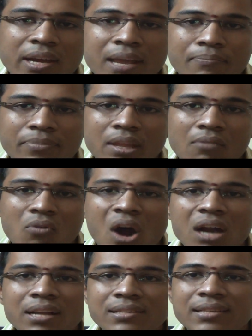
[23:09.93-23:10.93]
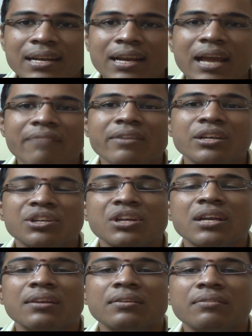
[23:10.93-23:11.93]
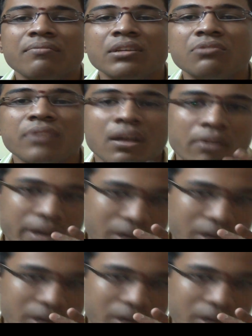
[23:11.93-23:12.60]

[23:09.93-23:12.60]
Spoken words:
Okay, what is that convention which we are